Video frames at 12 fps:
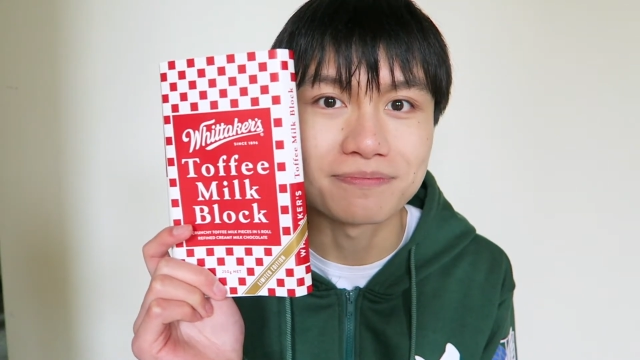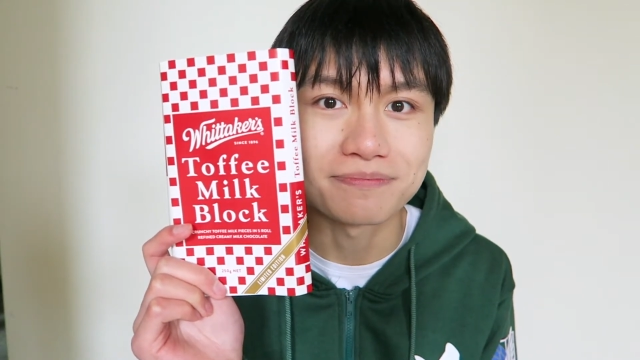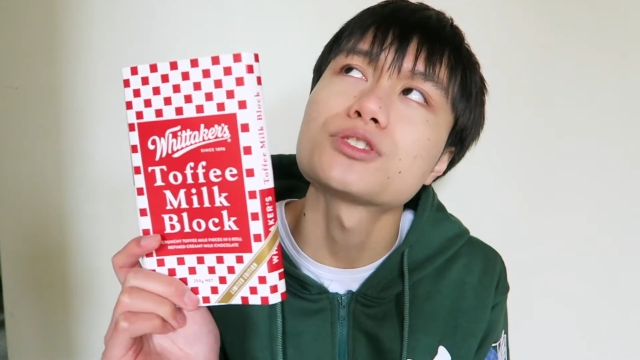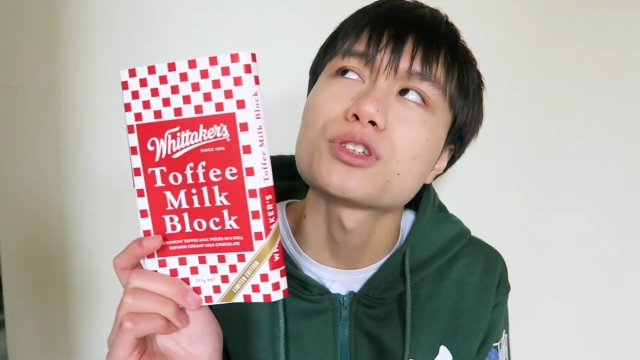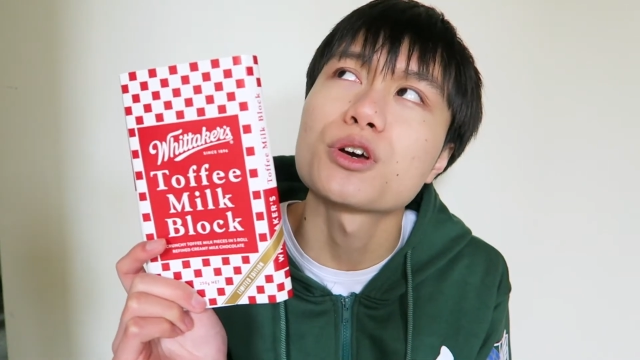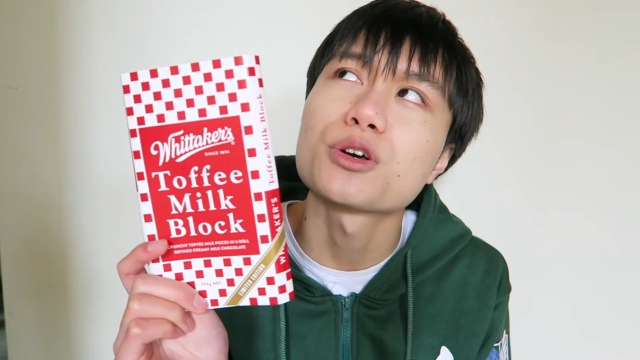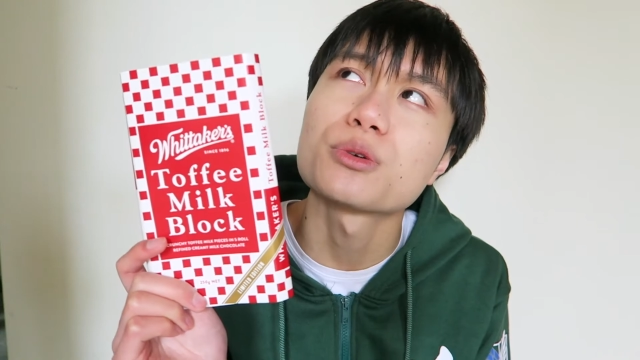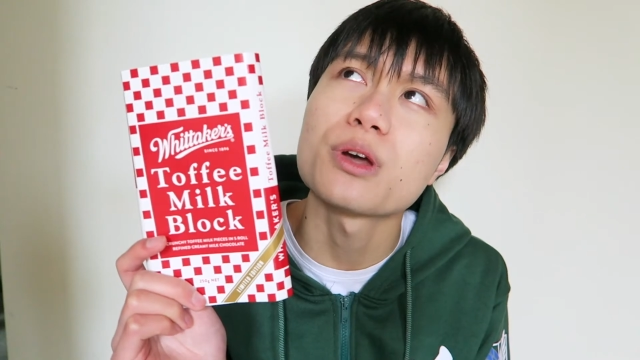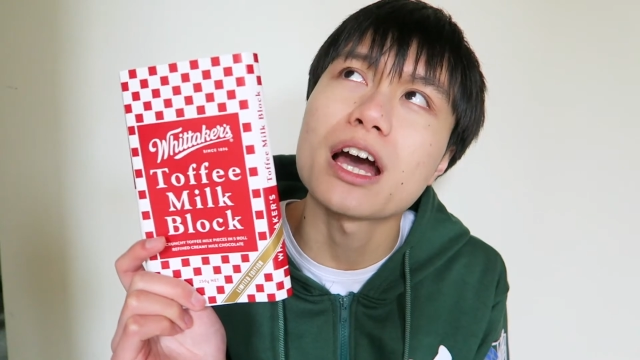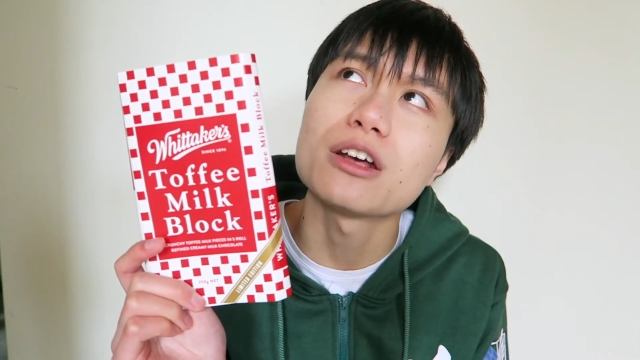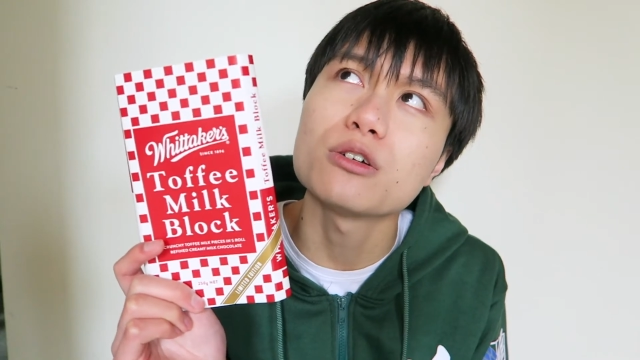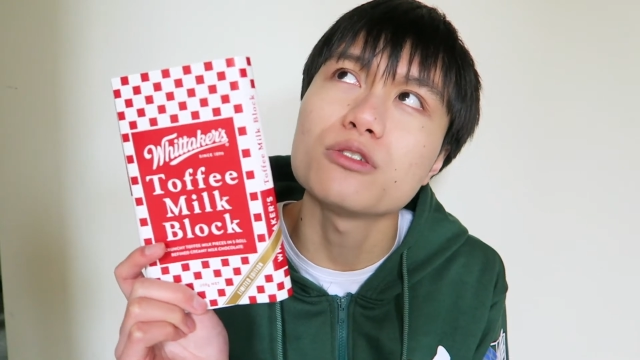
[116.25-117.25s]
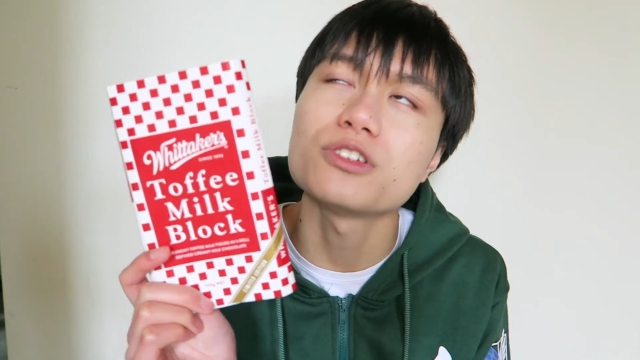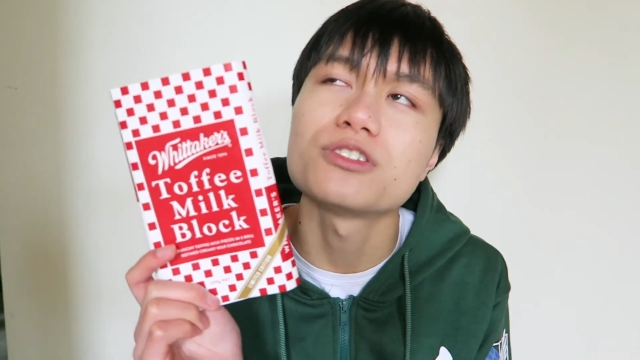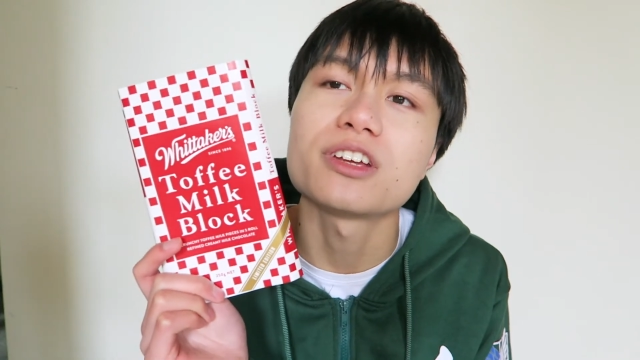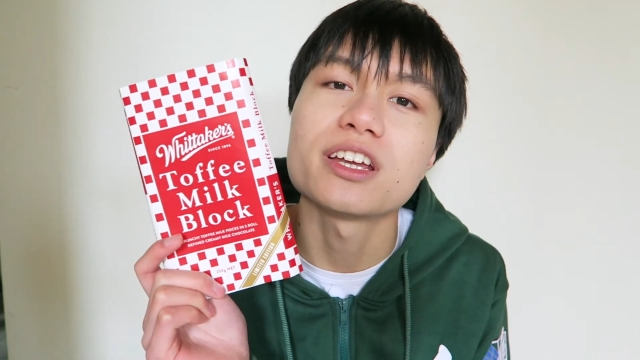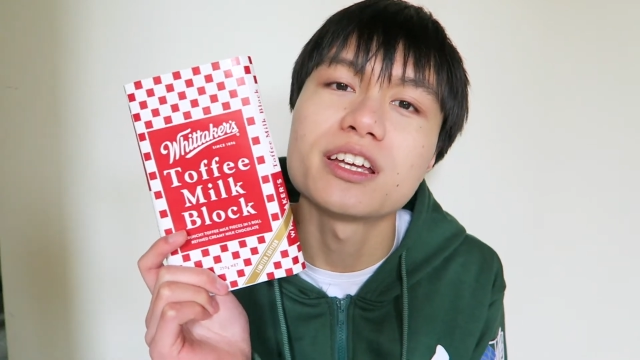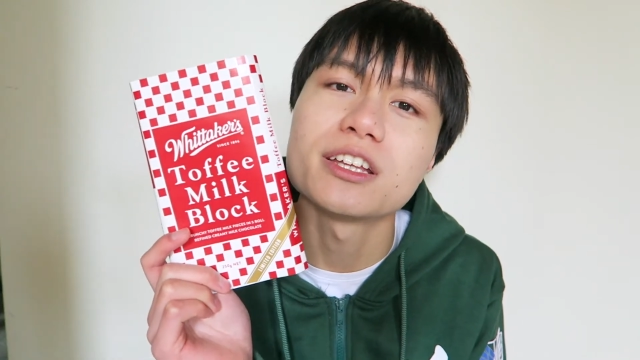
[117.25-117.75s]
So out of a
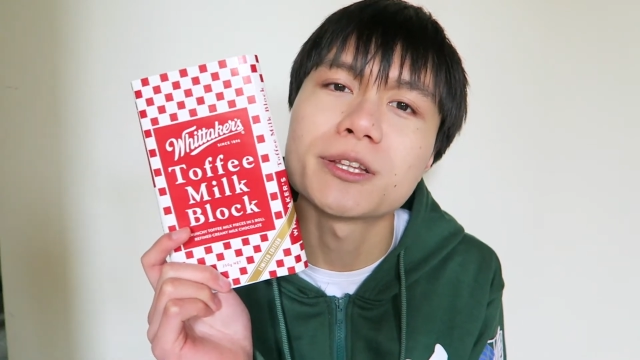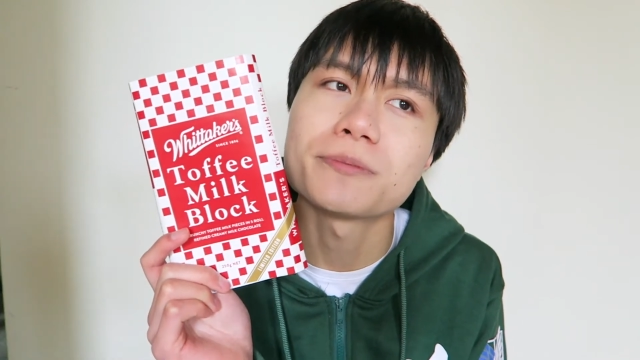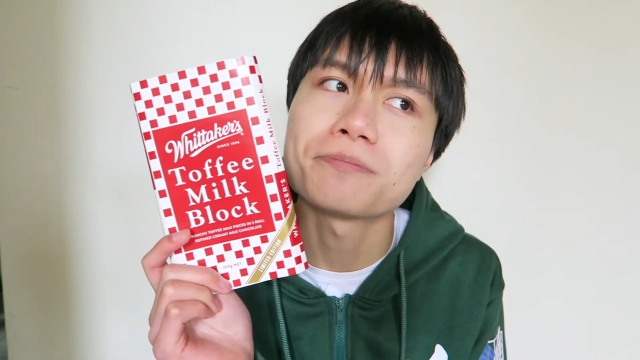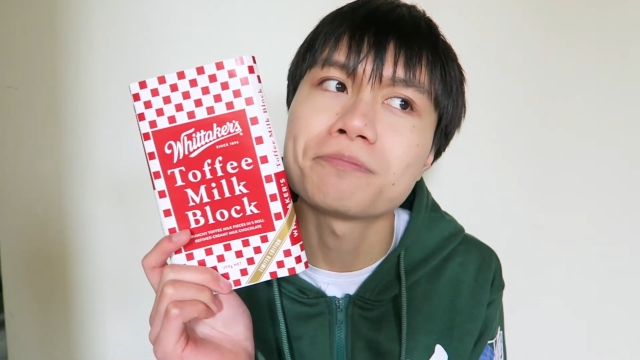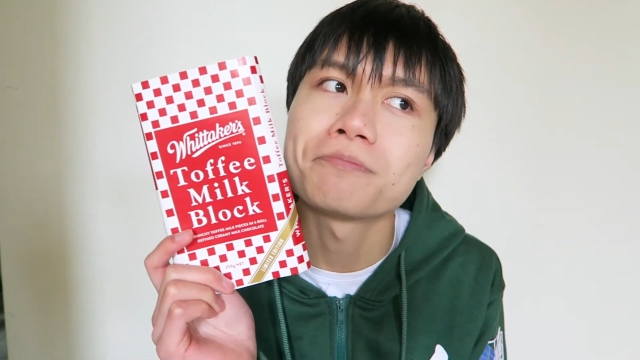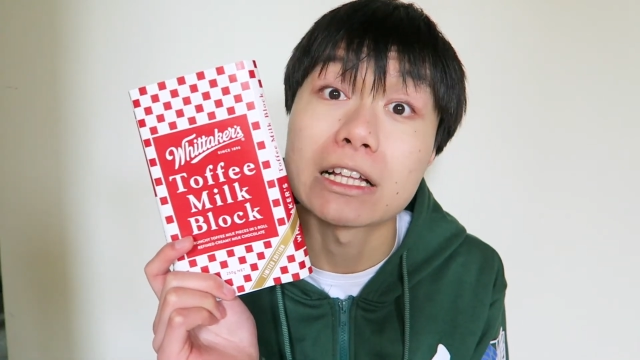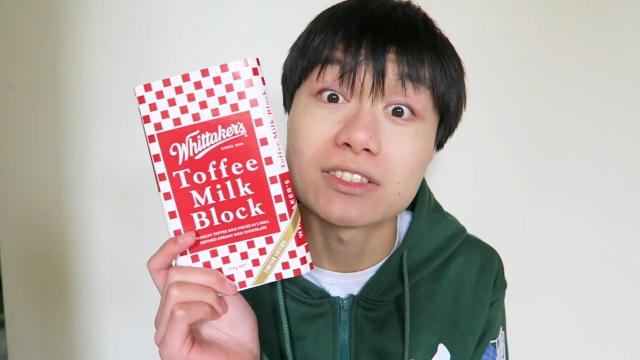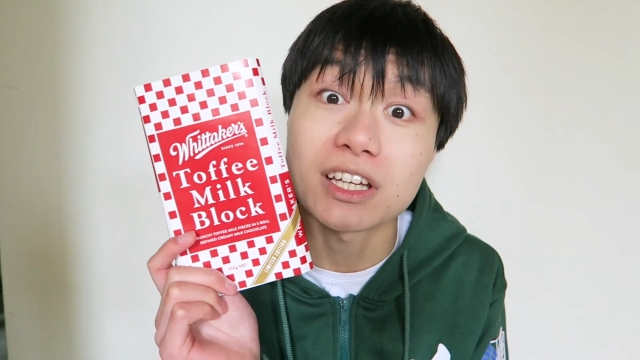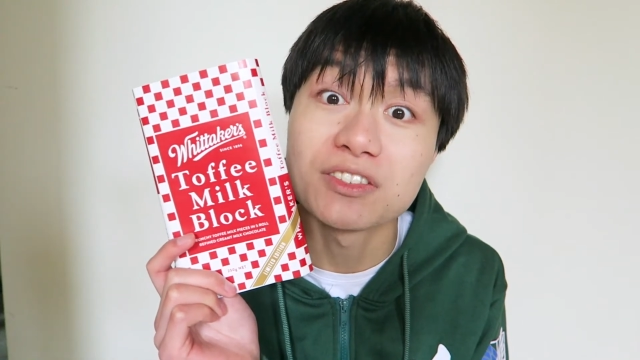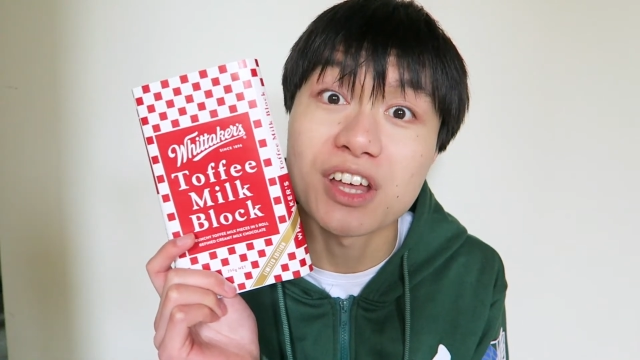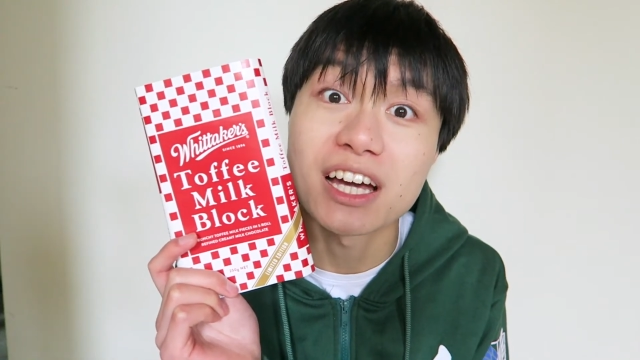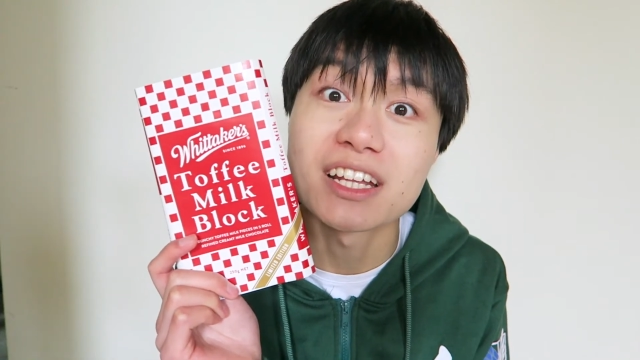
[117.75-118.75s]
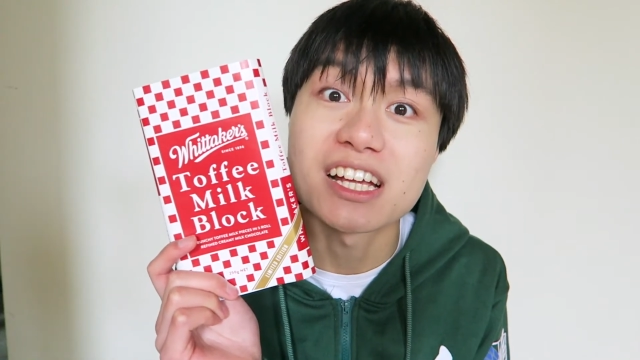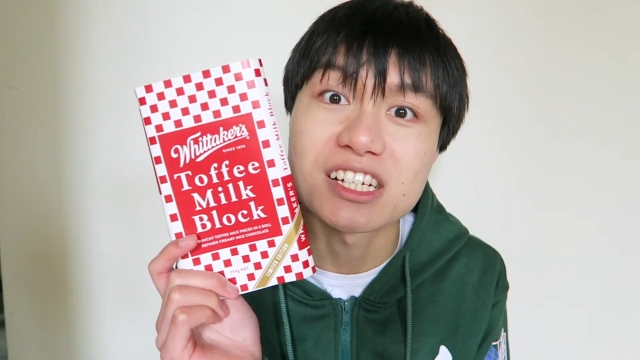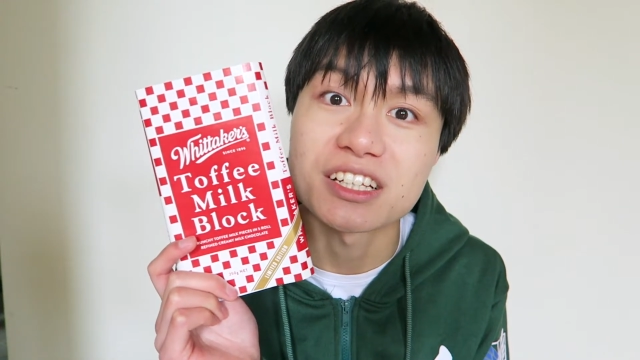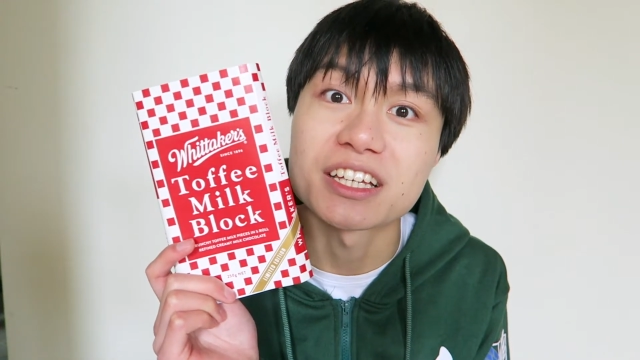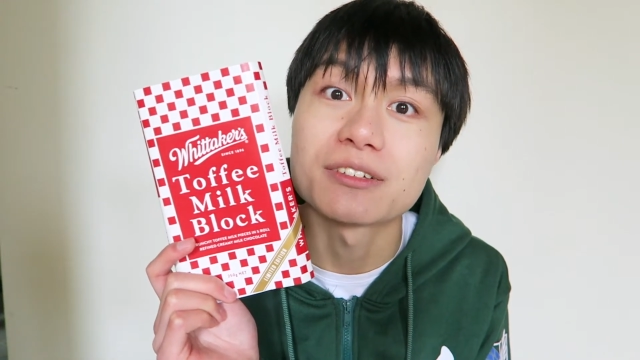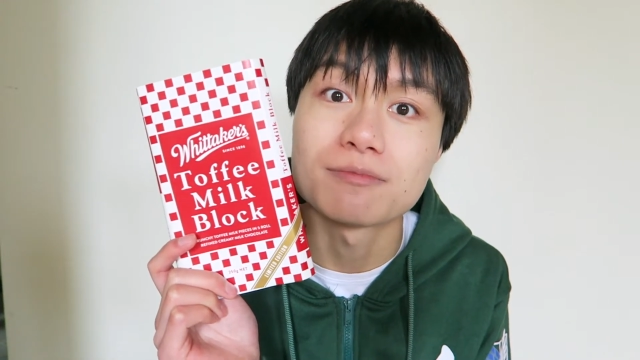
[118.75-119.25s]
ten, I'd say nine
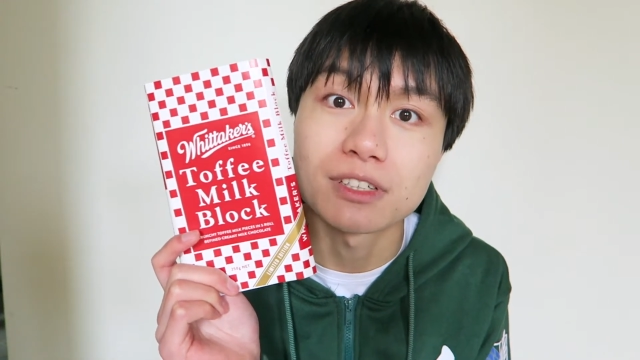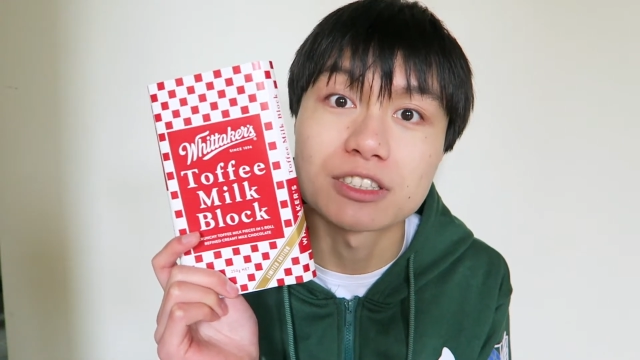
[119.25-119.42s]
actually.